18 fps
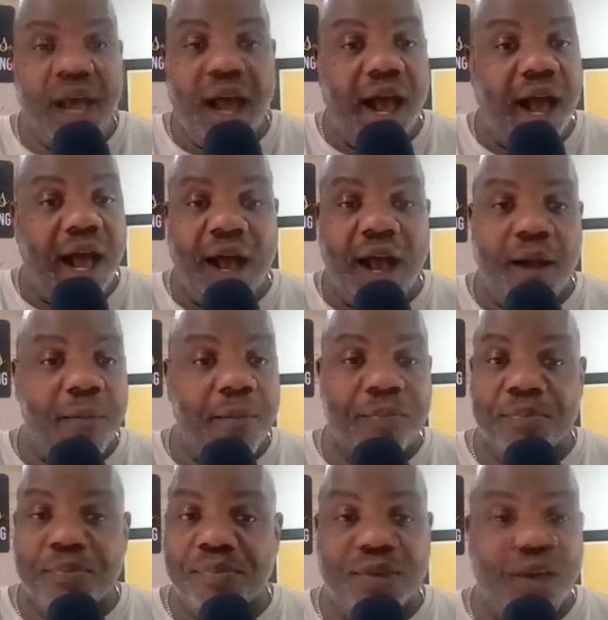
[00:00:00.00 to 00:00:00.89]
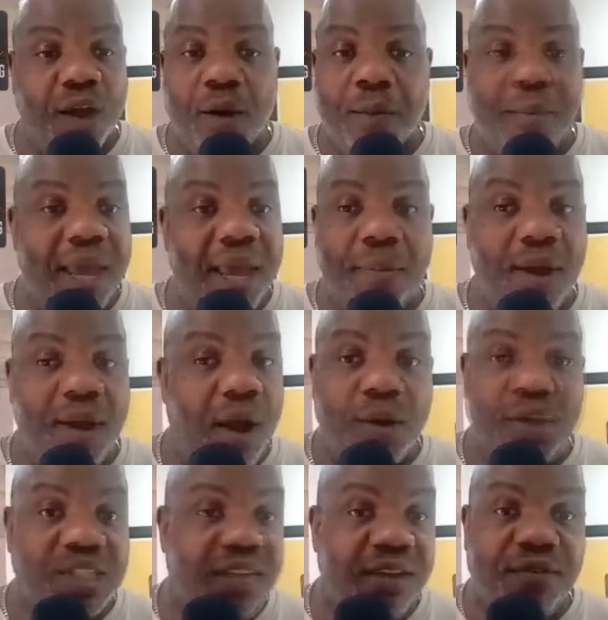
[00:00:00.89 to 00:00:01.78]
Um, you know, maybe I
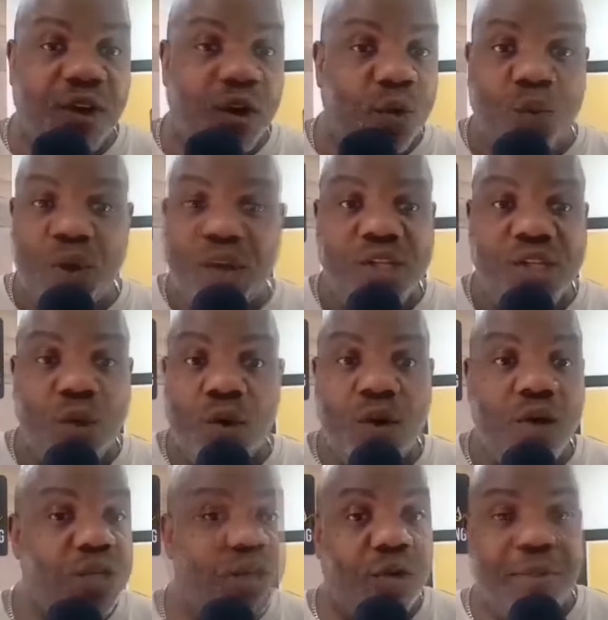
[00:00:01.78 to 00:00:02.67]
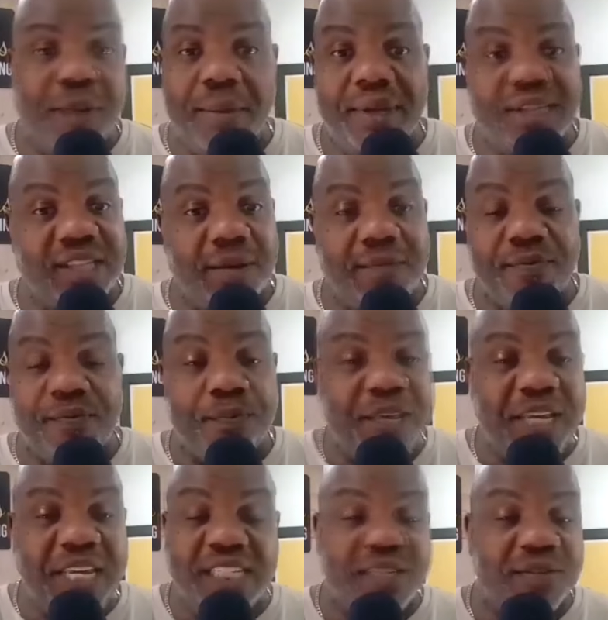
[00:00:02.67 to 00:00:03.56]
was given a resource or maybe some
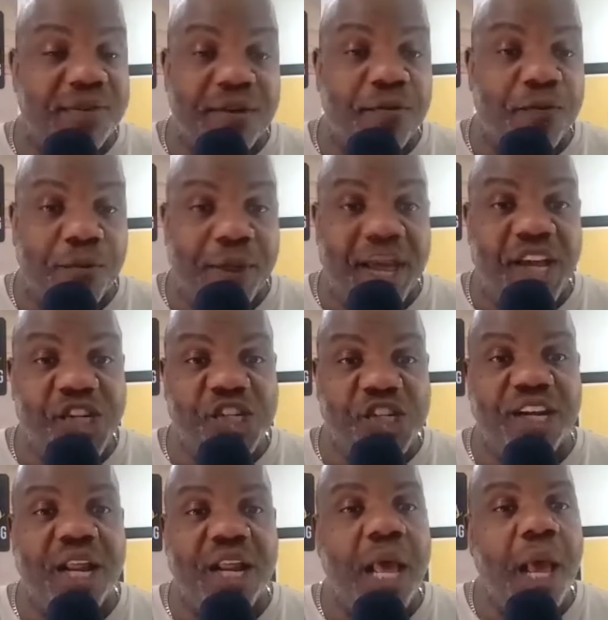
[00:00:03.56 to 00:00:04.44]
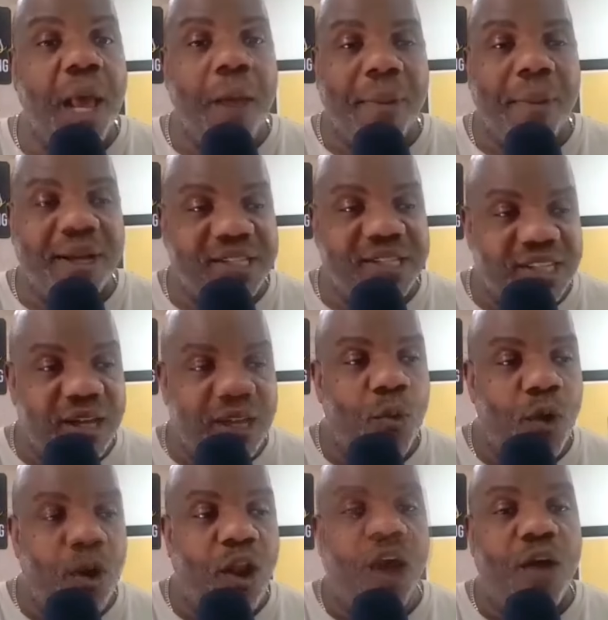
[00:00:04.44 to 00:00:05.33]
piece of information, but
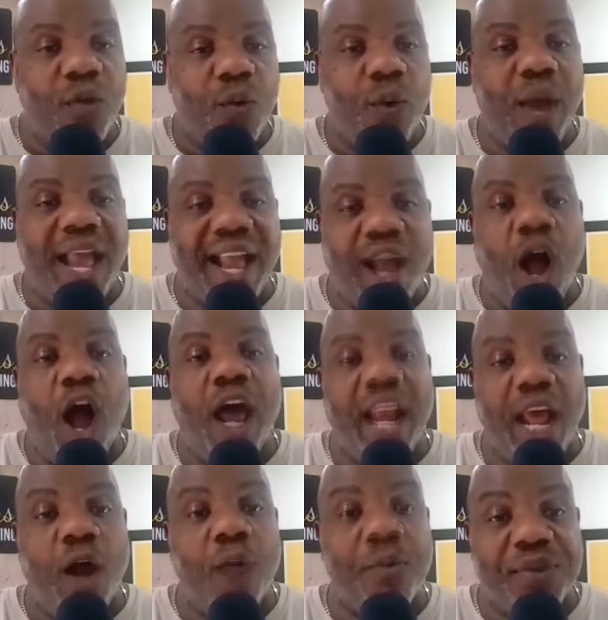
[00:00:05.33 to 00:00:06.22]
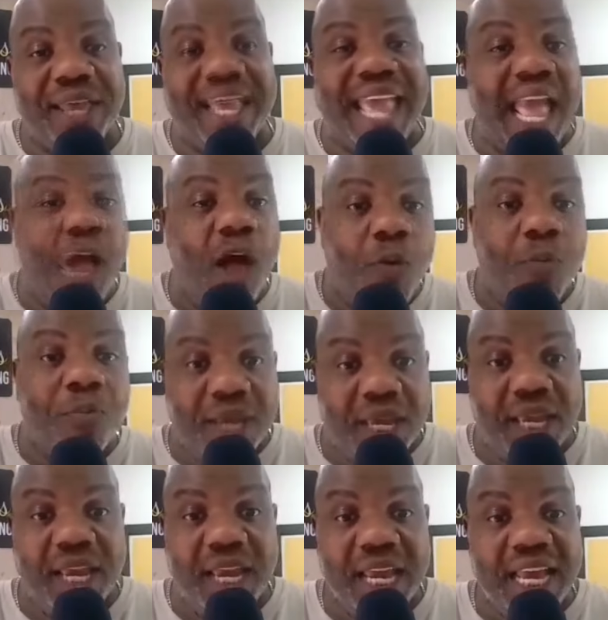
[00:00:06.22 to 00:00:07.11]
somewhere along the way, I got help to help
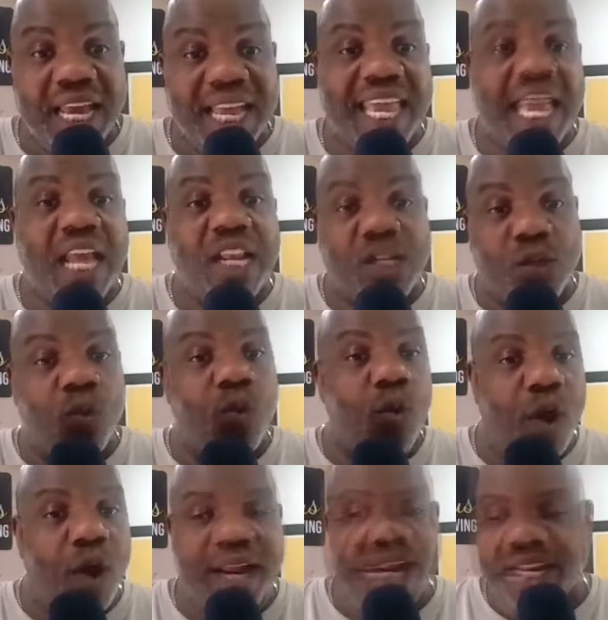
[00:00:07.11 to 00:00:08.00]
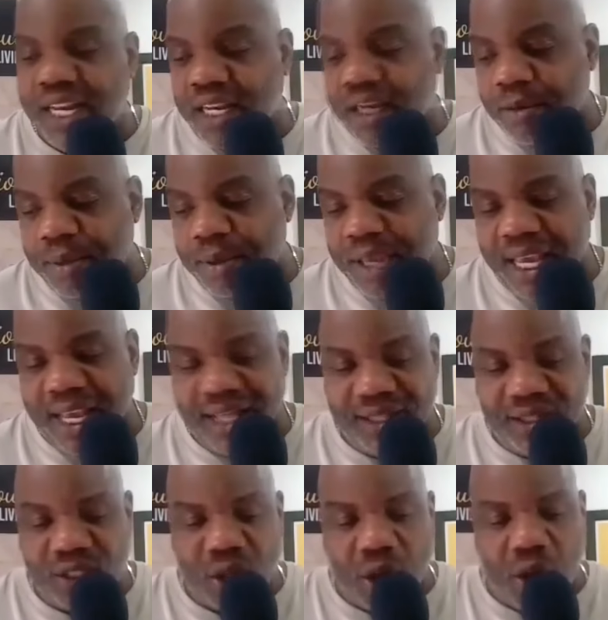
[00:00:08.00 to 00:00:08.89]
me get to where I needed to be.
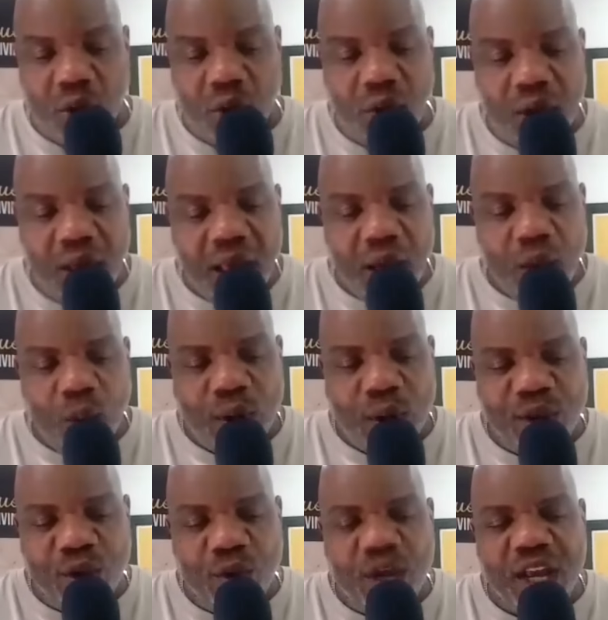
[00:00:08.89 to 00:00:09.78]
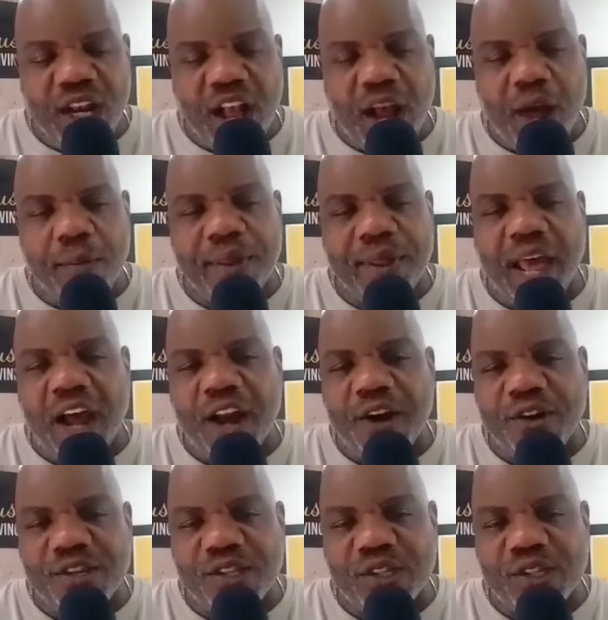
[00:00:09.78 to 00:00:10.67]
And so, when you can come to that
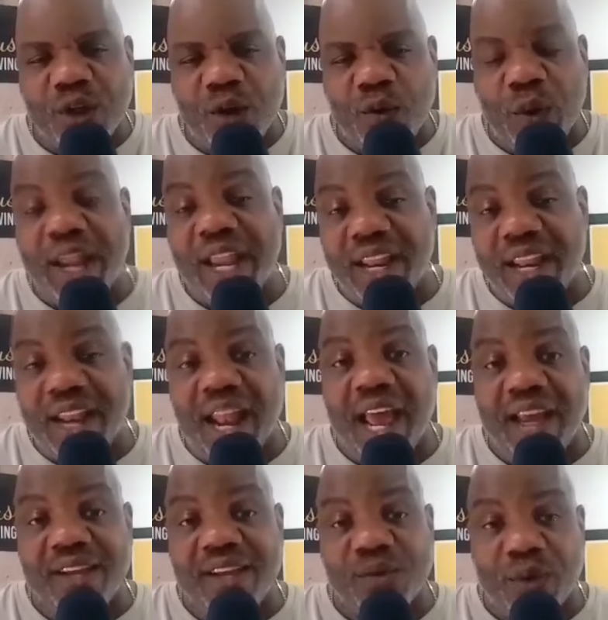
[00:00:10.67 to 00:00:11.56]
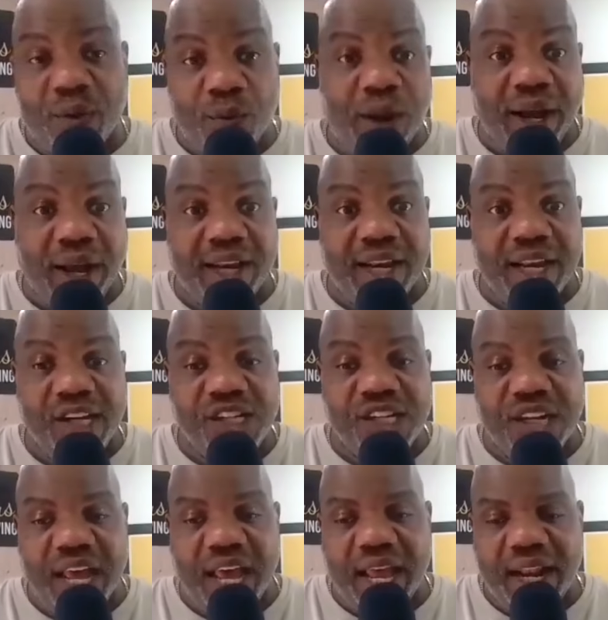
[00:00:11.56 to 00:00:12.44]
under the recognize
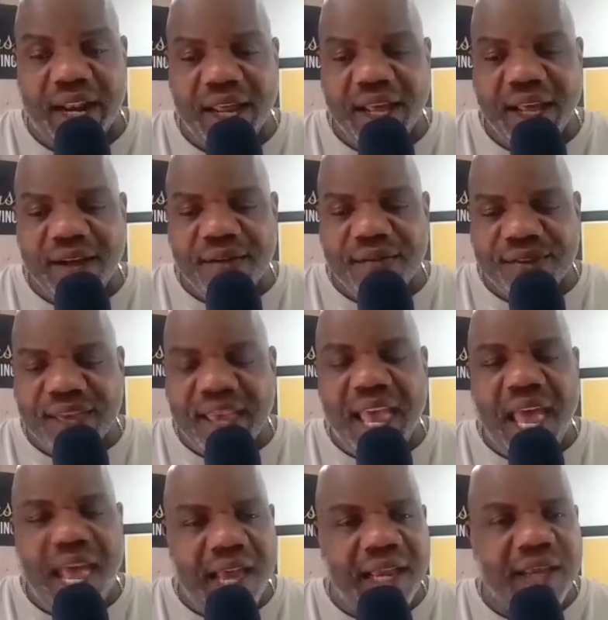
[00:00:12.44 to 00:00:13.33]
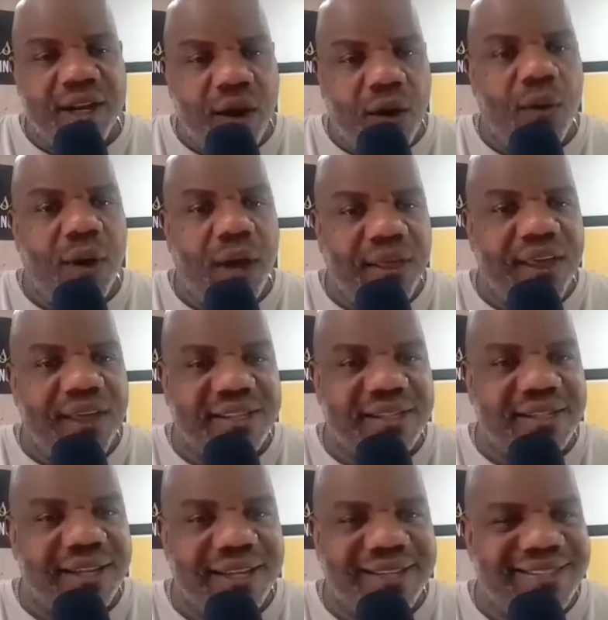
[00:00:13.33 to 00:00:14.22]
recognition that, yeah, you know what,
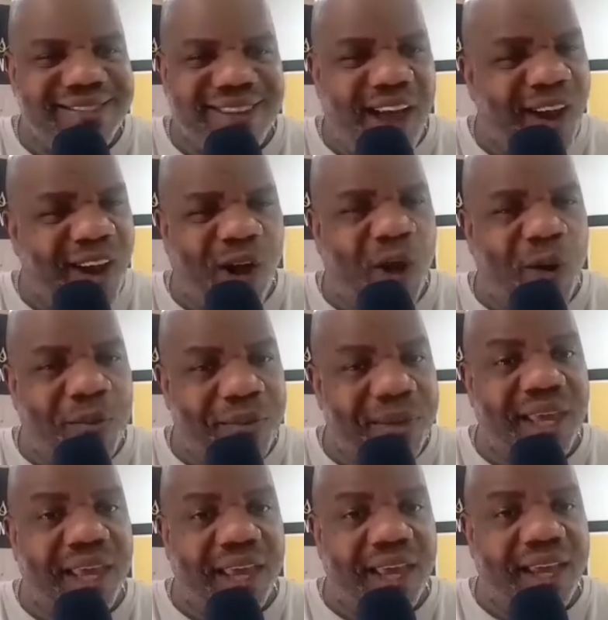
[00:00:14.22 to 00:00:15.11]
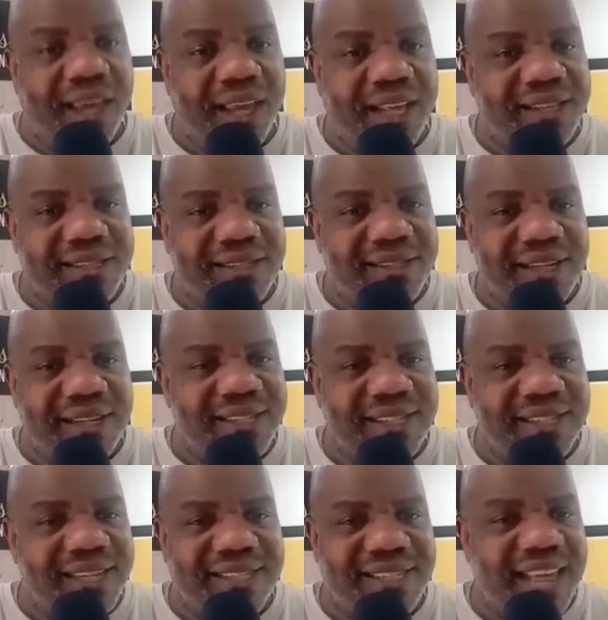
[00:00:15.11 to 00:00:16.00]
it's it's not all me. It's it's
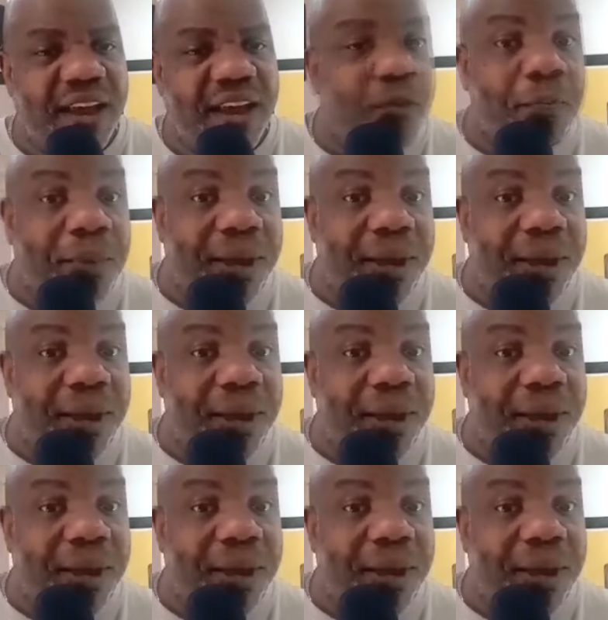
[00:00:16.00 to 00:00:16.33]
it's never